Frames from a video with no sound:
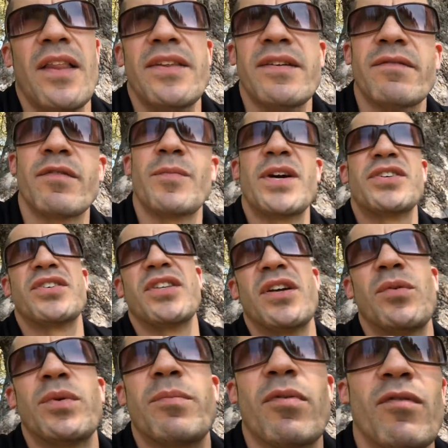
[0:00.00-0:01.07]
the information
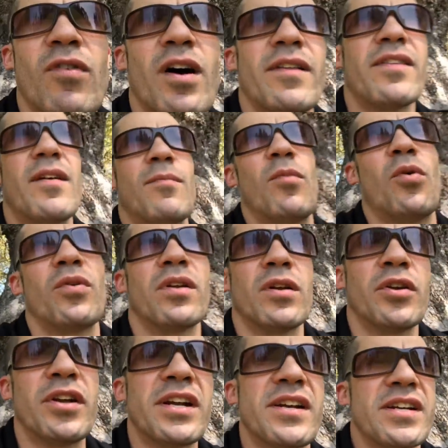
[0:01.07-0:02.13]
that we provide them or the
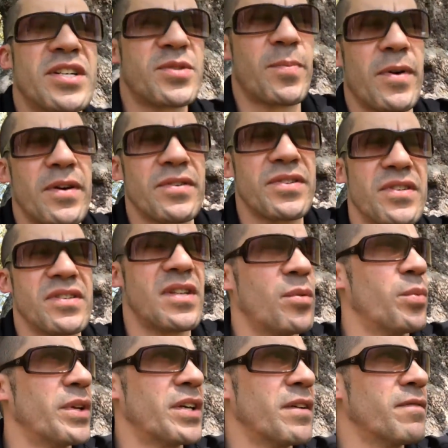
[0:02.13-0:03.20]
learning experiences
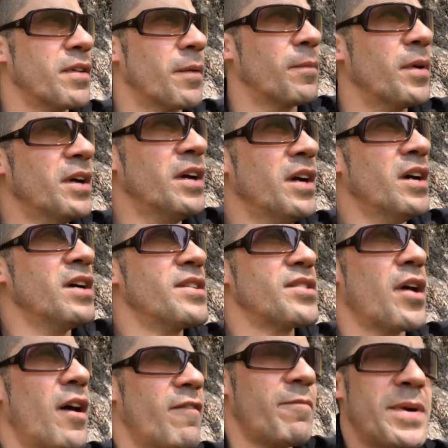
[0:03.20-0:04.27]
that we give them.
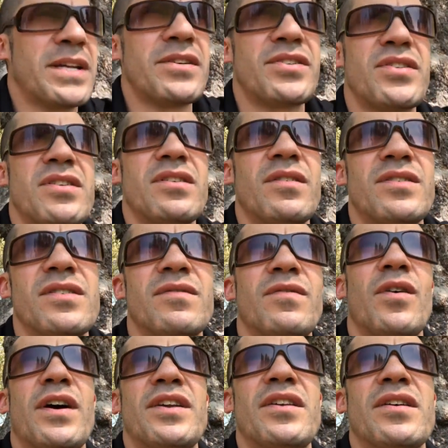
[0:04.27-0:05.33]
So I've managed to
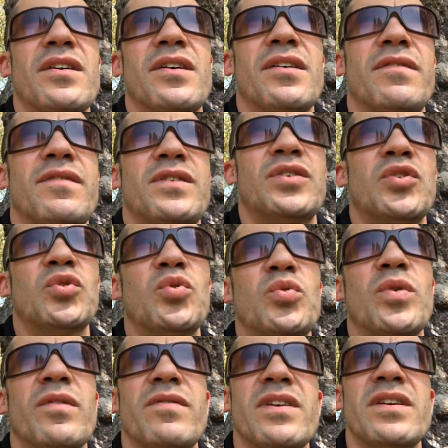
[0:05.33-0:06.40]
find a
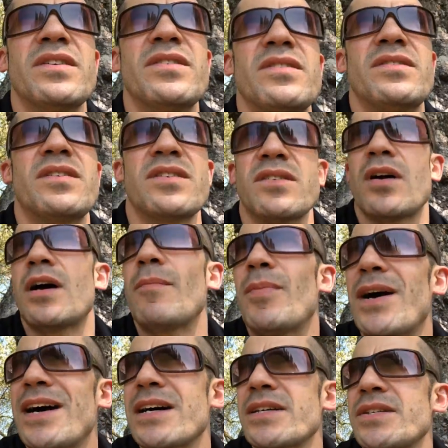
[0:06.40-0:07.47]
few of these desire
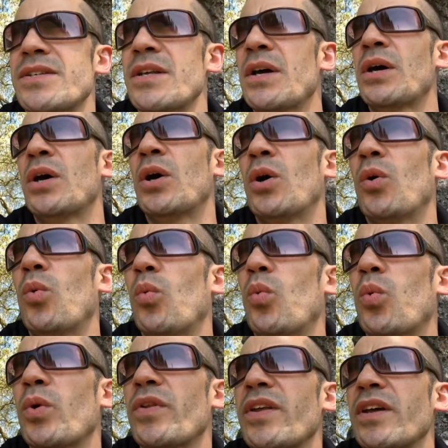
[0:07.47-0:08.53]
paths
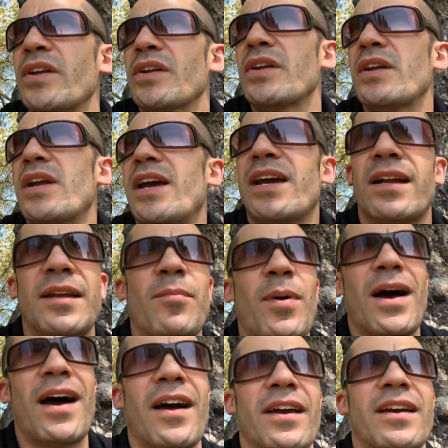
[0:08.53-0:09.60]
within Hagley
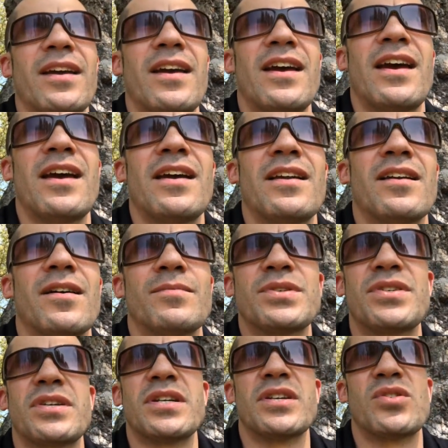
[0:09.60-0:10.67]
Park, and I'm
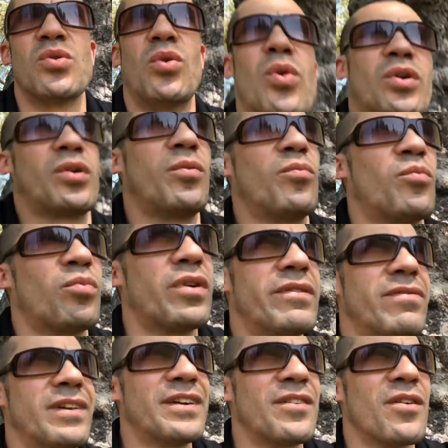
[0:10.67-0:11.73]
just going to talk
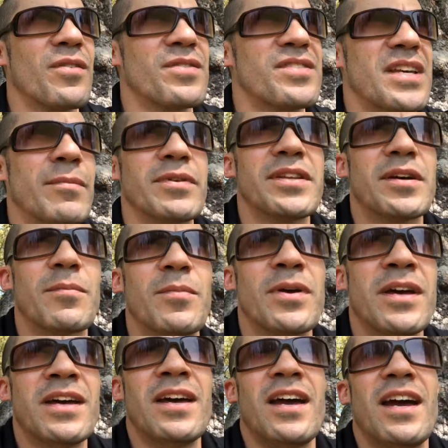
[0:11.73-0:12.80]
briefly on some of them
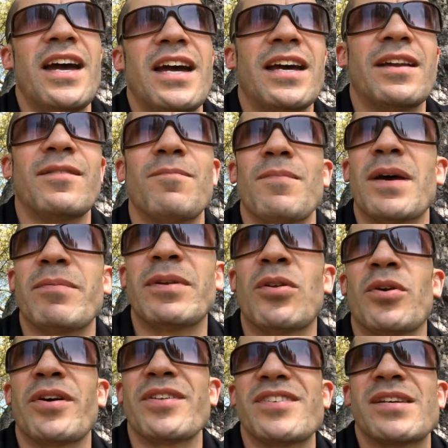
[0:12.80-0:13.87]
and maybe
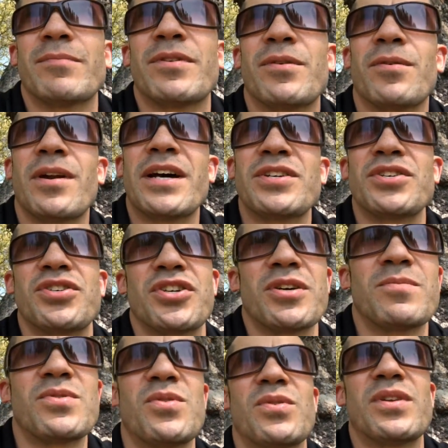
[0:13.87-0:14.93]
look at some of the
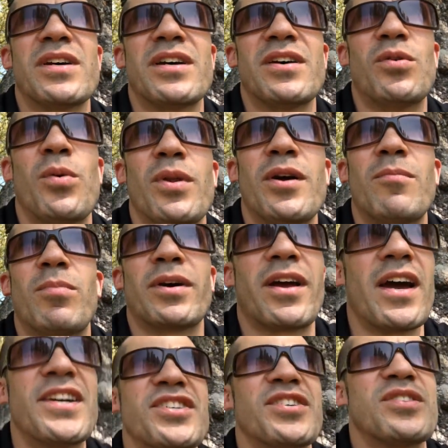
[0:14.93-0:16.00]
relationships or the
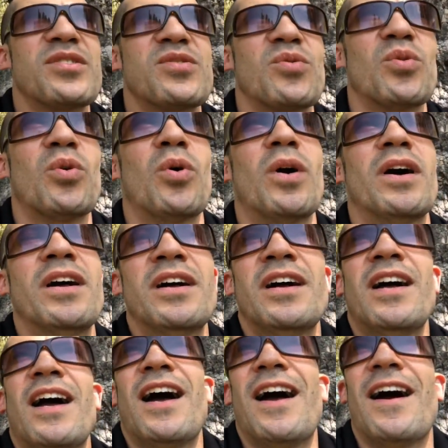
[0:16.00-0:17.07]
implications or
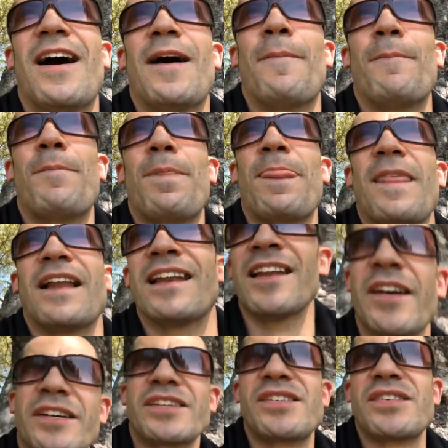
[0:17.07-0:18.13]

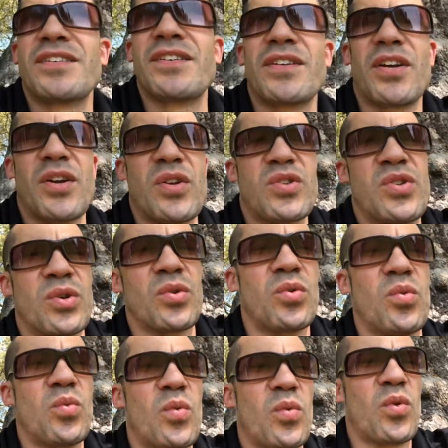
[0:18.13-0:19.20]
links
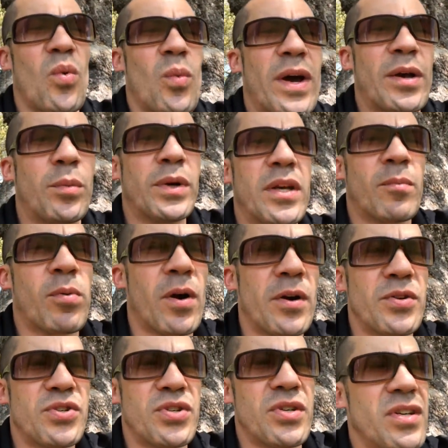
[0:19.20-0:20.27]
to the way we
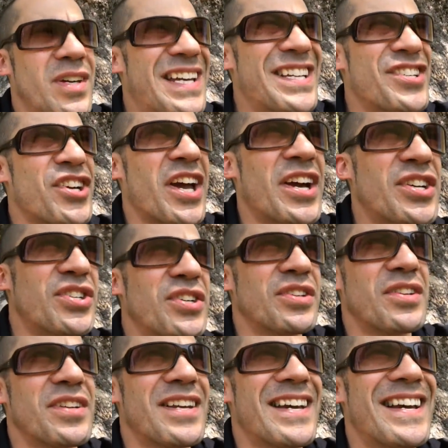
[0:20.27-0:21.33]
approach
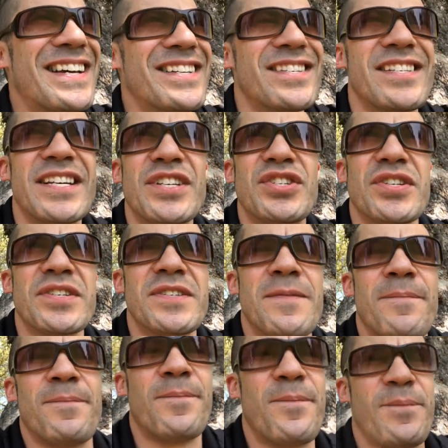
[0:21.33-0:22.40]
education as teachers.